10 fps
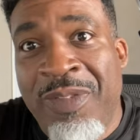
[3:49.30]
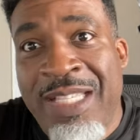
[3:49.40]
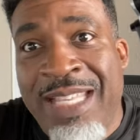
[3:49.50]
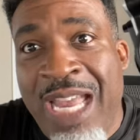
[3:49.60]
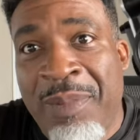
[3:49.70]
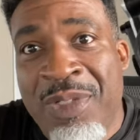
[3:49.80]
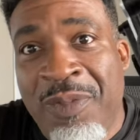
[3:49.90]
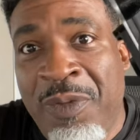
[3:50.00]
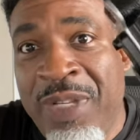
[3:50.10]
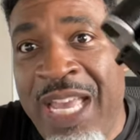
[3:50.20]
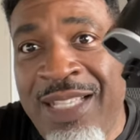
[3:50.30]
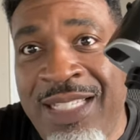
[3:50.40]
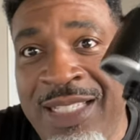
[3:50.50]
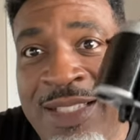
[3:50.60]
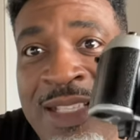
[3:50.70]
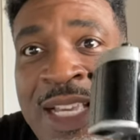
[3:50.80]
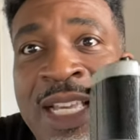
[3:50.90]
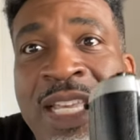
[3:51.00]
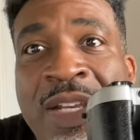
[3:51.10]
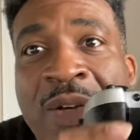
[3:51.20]
cameras are Fugazis.
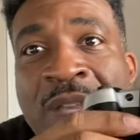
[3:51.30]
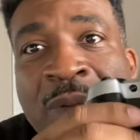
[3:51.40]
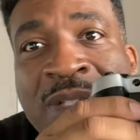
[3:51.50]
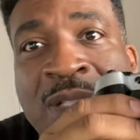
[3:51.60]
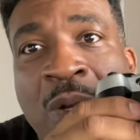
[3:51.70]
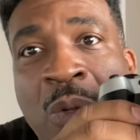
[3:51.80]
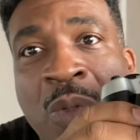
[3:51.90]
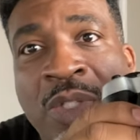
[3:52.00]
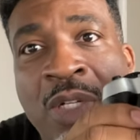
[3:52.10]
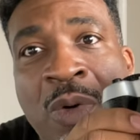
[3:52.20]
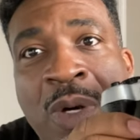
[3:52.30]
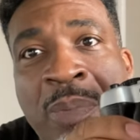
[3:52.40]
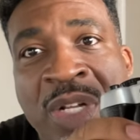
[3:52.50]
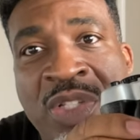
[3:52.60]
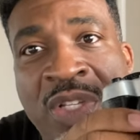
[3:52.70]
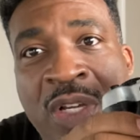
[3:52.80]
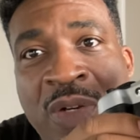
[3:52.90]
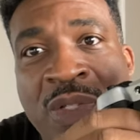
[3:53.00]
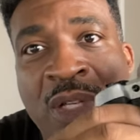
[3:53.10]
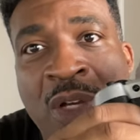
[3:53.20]
You know, they were sold, you know, a bunch of
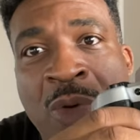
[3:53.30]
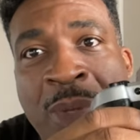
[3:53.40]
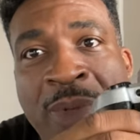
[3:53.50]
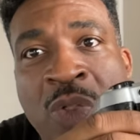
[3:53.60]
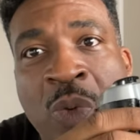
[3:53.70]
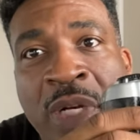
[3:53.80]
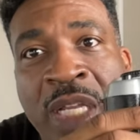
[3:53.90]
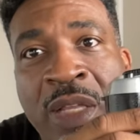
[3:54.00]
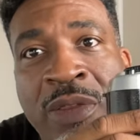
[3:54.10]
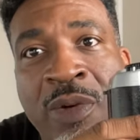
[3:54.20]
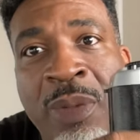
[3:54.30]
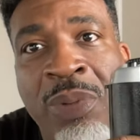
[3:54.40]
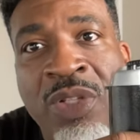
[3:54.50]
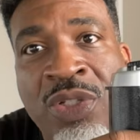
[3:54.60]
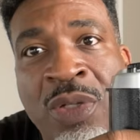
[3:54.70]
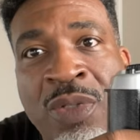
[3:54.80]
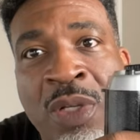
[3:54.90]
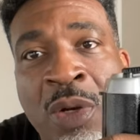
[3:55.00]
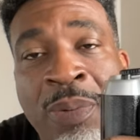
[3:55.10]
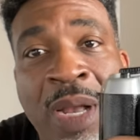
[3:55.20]
years ago, maybe 20, 30 plus years
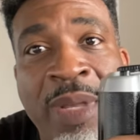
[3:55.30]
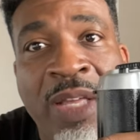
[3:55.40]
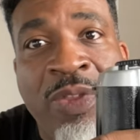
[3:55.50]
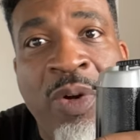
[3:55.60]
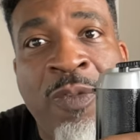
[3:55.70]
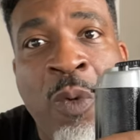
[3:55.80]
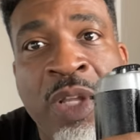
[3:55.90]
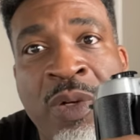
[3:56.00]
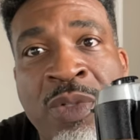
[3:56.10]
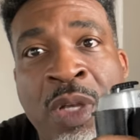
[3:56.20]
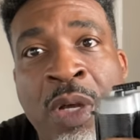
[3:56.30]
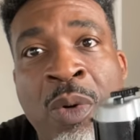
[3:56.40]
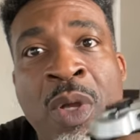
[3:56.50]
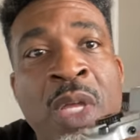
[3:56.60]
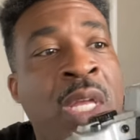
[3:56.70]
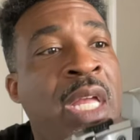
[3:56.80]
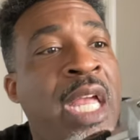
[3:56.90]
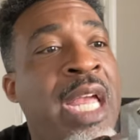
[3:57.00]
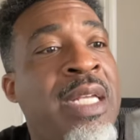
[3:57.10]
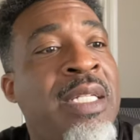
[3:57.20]
ago, probably like 30, 40 years ago.
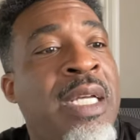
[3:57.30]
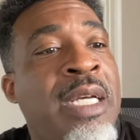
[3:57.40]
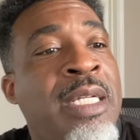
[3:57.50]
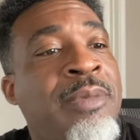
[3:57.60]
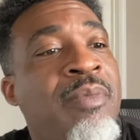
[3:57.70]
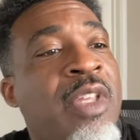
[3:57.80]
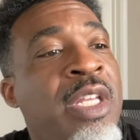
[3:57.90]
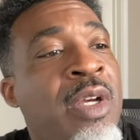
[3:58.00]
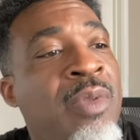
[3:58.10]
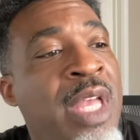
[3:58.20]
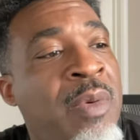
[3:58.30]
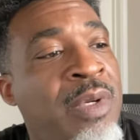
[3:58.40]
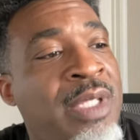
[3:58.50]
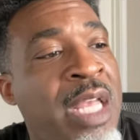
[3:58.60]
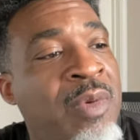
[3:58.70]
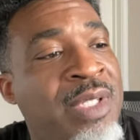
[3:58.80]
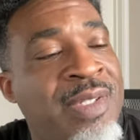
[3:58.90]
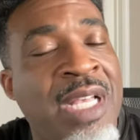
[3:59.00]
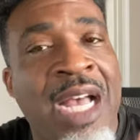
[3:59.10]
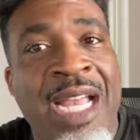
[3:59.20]
And, you know, they were
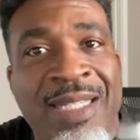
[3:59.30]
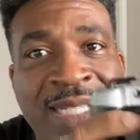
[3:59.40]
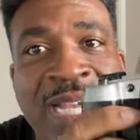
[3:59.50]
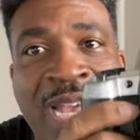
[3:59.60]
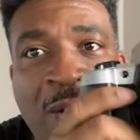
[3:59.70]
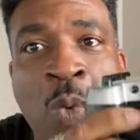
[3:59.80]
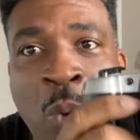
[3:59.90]
designed to kind of